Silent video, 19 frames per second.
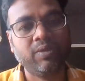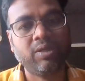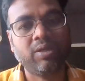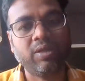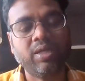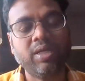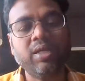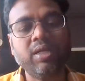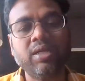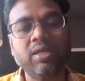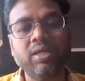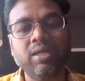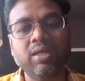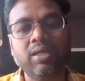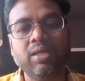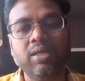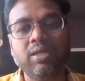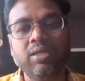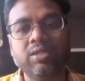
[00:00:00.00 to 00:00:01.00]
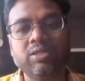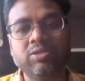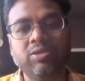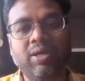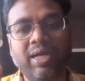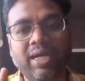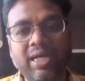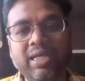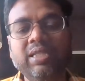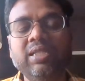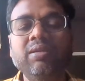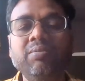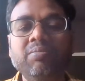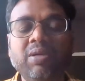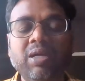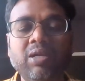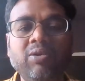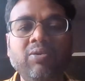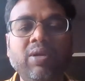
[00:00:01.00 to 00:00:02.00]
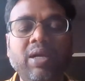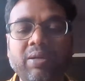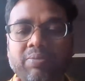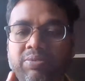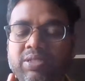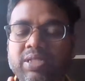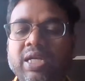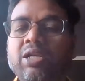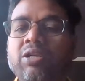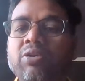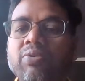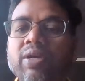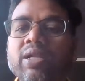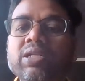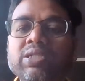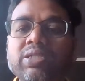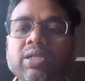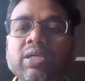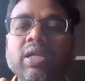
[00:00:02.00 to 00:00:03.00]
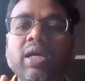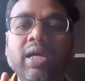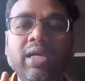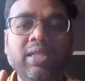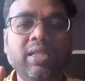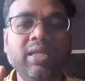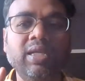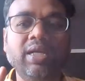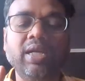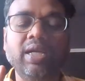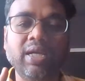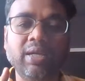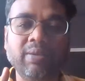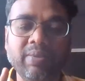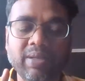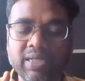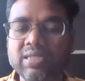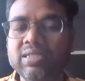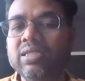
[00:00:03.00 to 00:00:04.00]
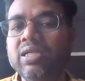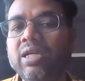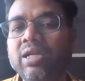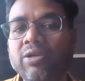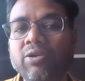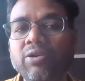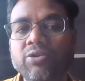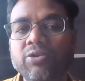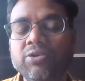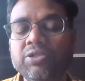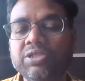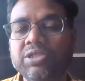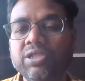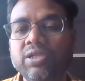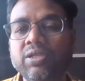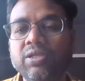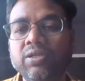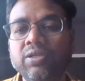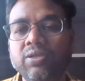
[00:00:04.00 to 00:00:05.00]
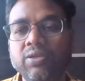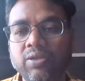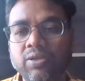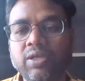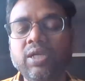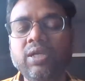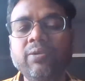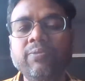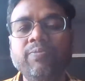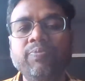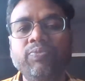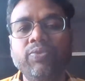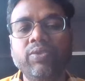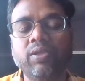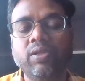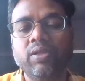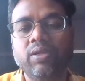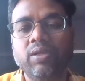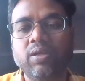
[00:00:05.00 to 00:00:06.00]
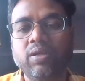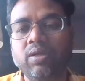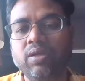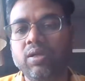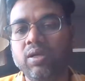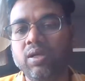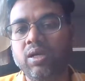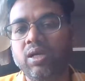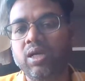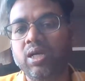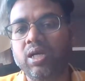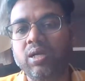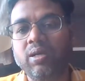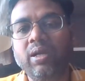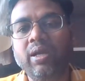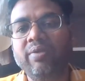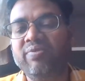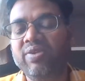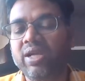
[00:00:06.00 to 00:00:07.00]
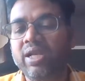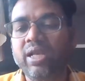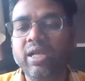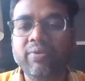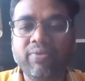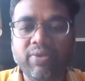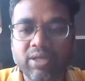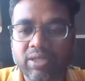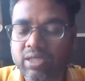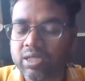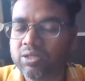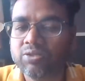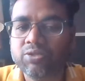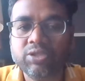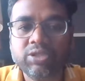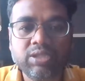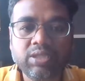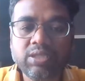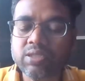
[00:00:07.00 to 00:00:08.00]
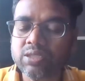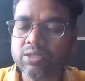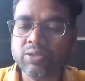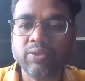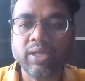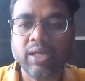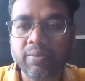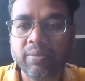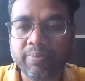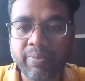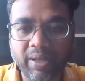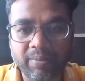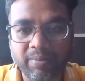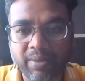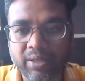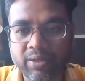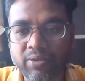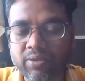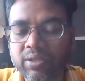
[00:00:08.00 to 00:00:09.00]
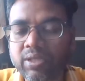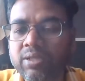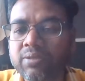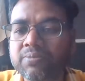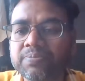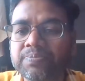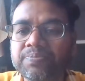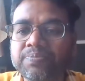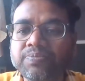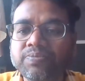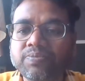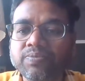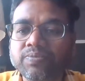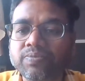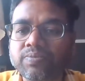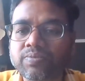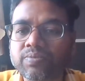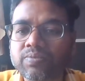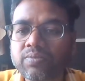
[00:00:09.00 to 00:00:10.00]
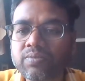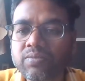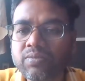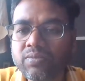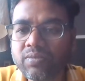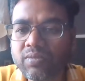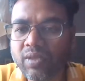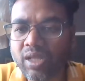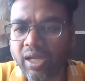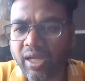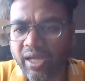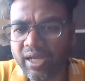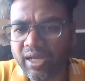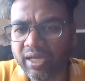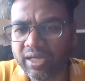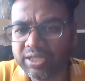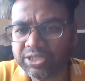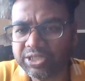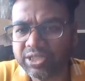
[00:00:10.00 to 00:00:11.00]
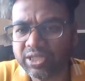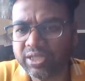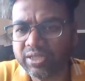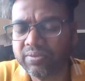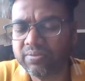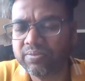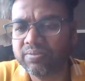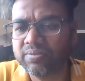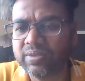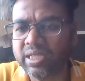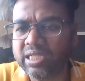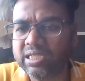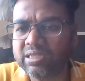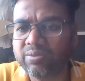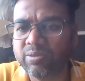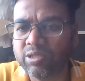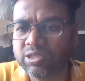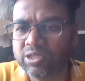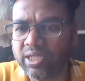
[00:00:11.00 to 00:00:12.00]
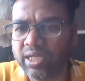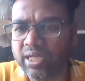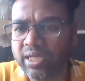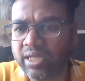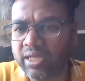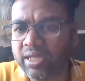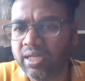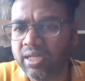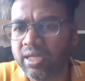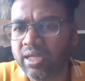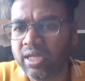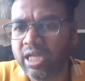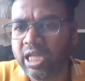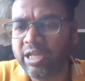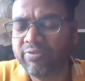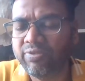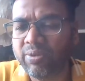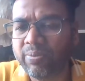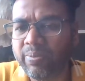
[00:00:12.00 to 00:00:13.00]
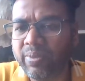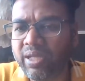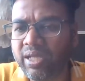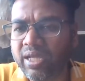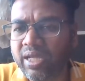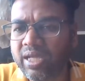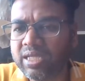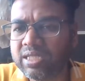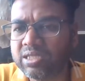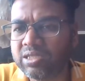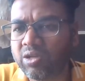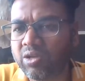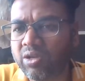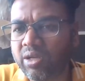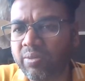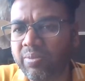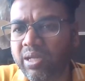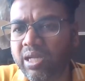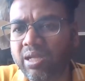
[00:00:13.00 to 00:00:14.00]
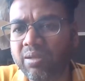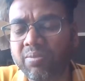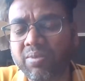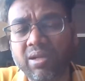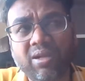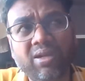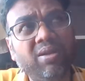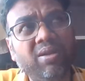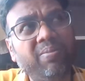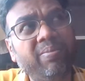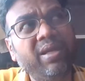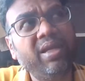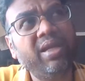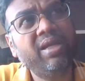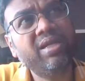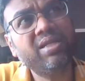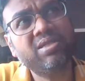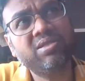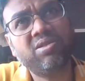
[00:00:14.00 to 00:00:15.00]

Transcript: Okay. So I think Balu, I've tried to answer. I think I have answered your question. Okay. If any further questions, you can ping me. Okay. Hey Harshad, Thanks for joining. If a BA is non-billable, BA is